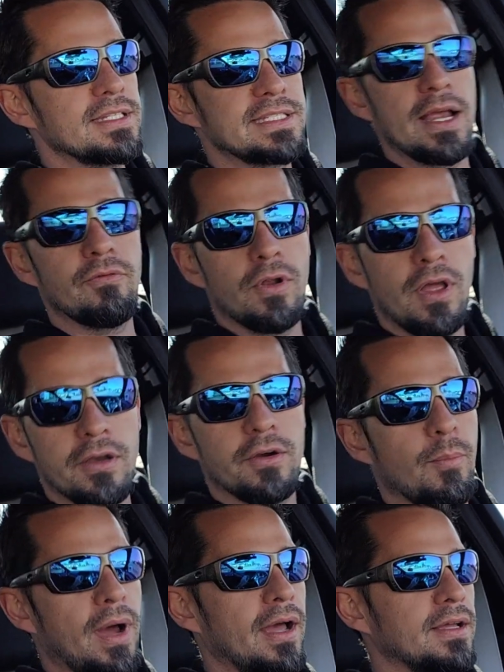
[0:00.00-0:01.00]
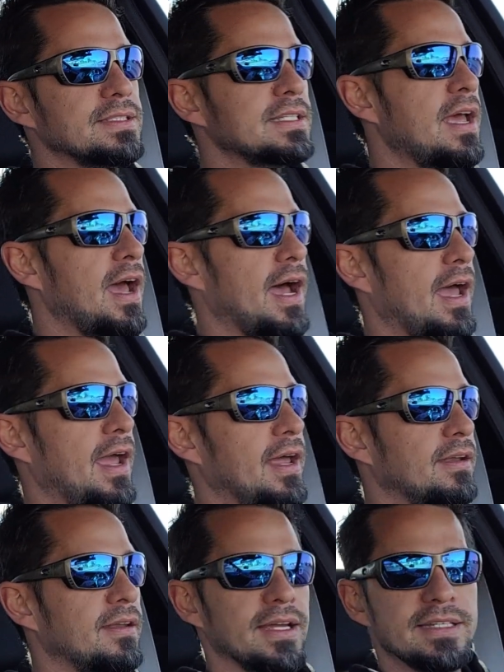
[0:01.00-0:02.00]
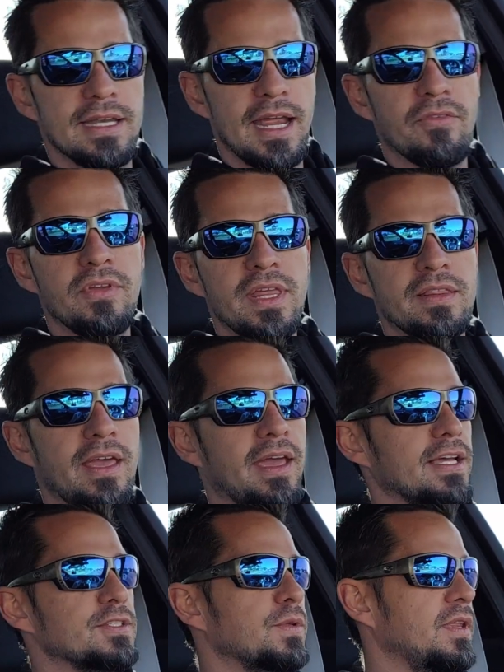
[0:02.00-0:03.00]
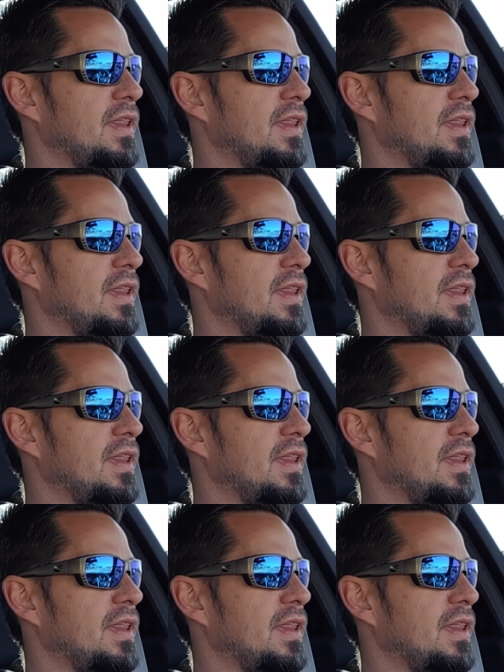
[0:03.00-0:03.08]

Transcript: several hundred miles, and I did everything they asked.